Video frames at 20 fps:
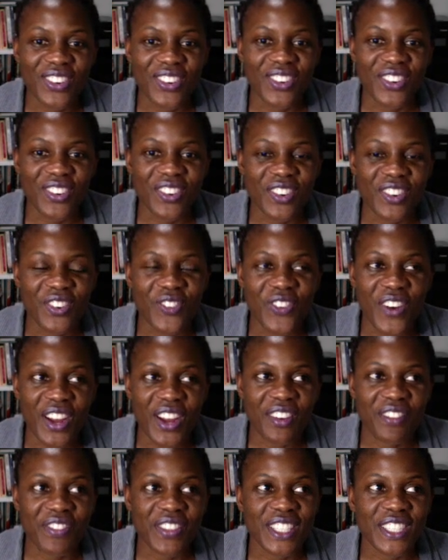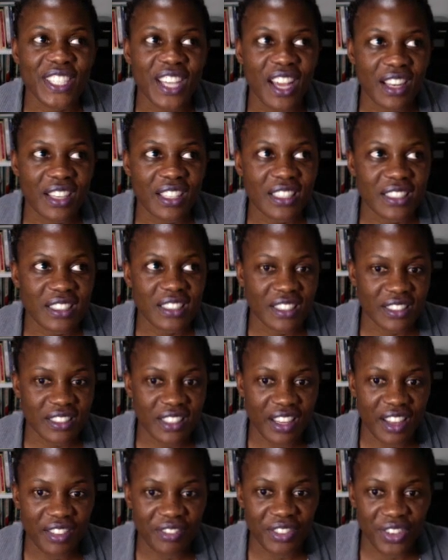so, one of the challenges
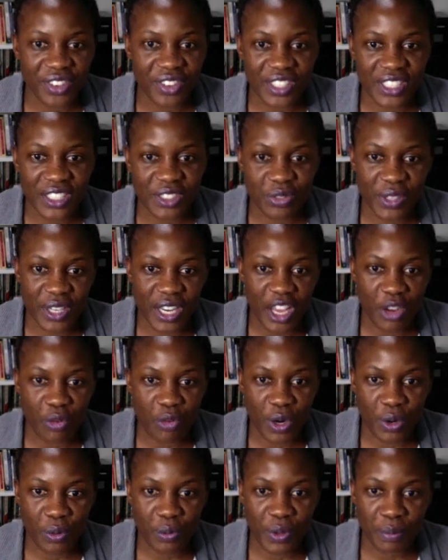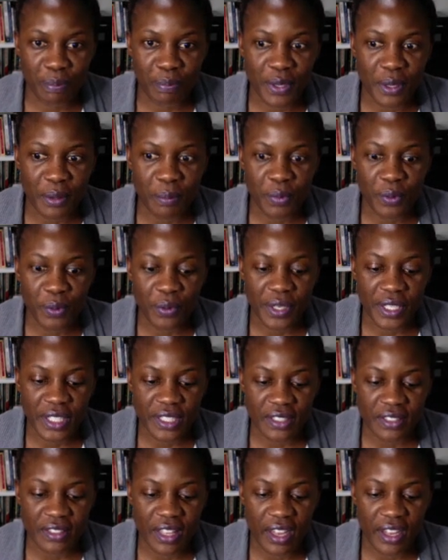that I've noticed when I work with people
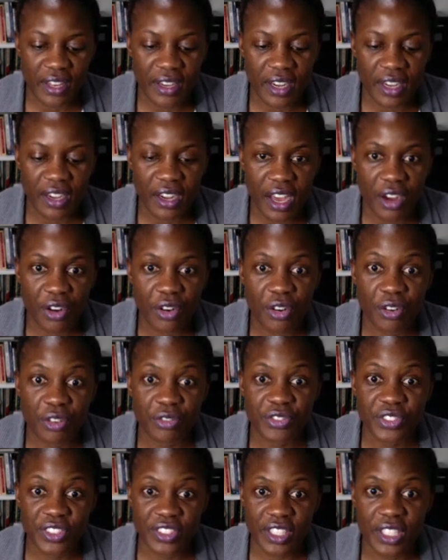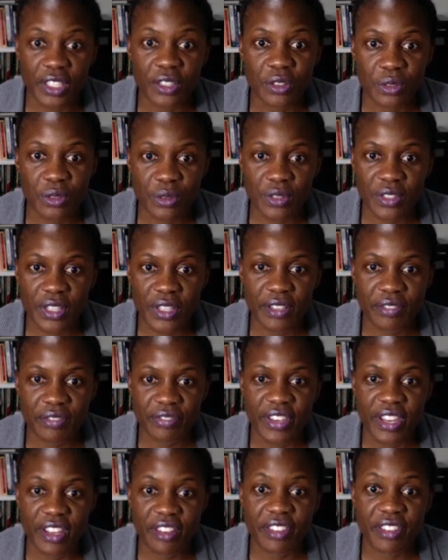is that lack of skills. They've
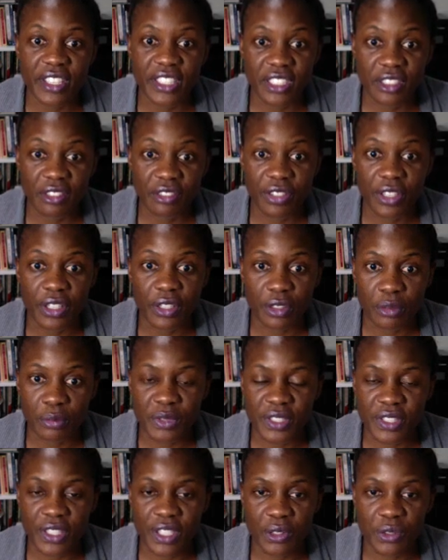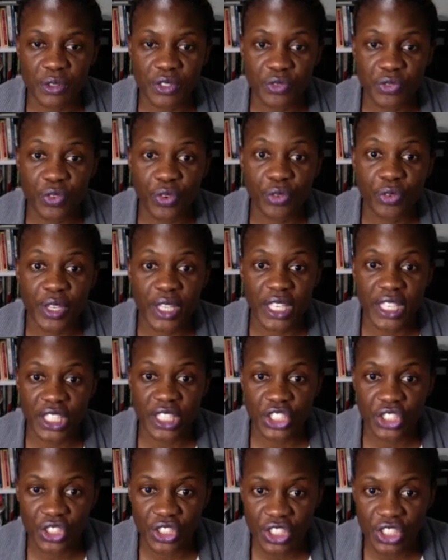never developed skills for
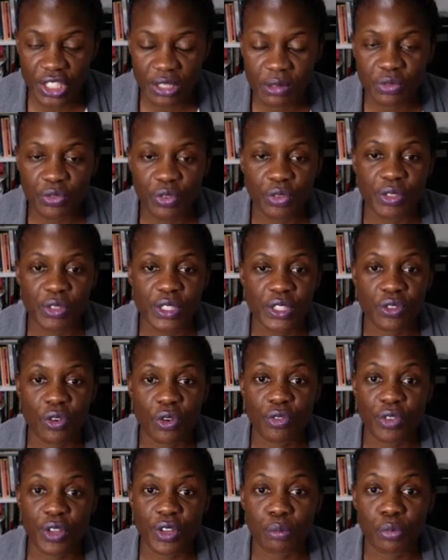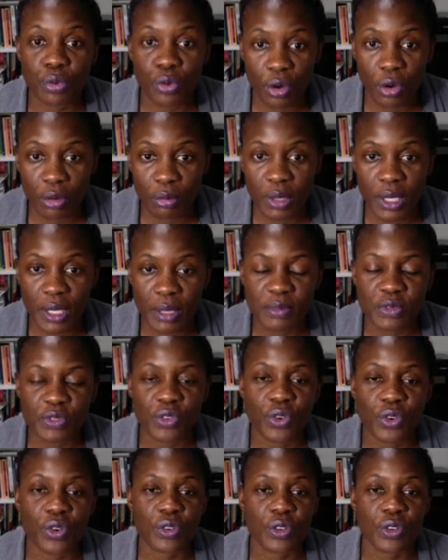relationships, for resolving problems,
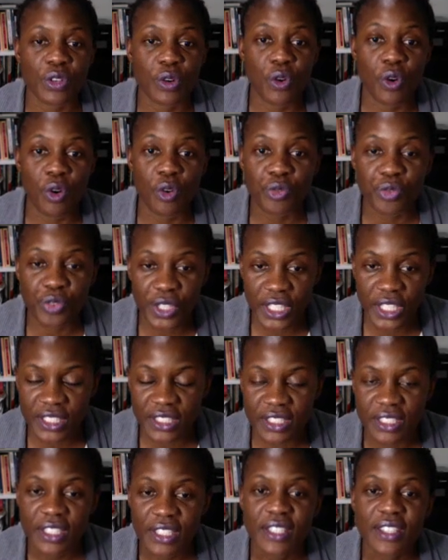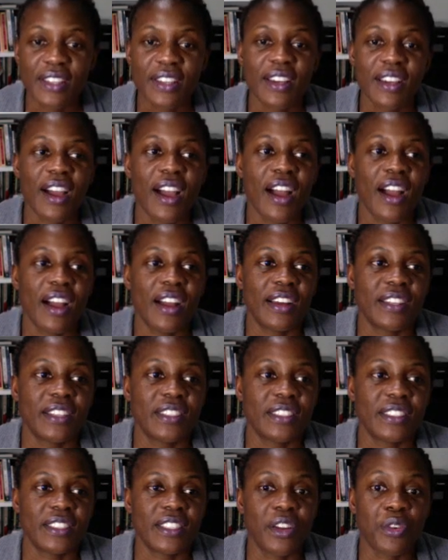for conflict
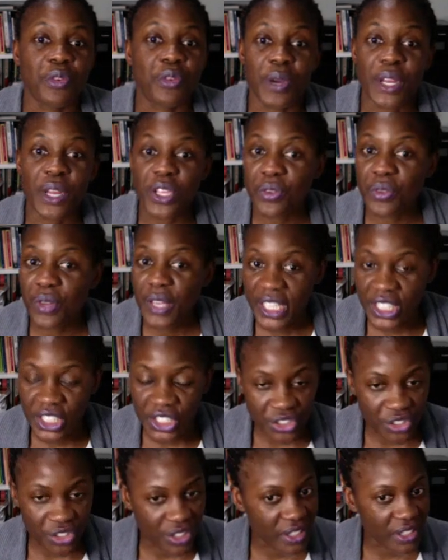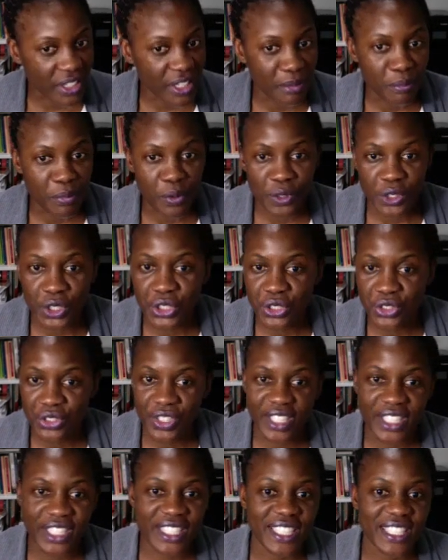and regulation
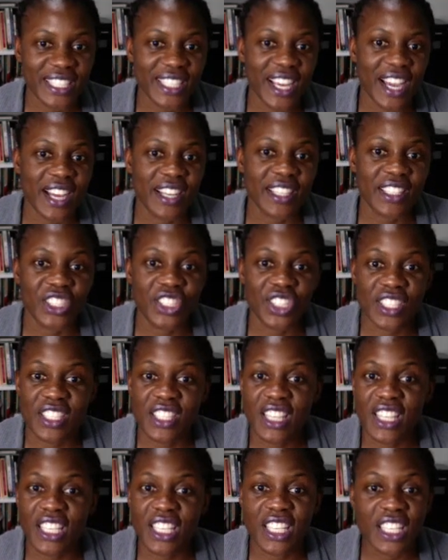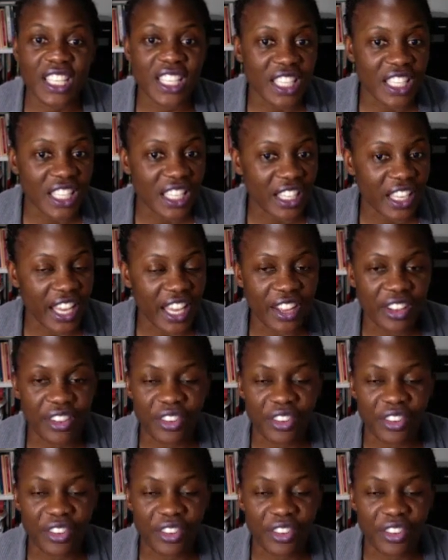emotionally, and just thinking,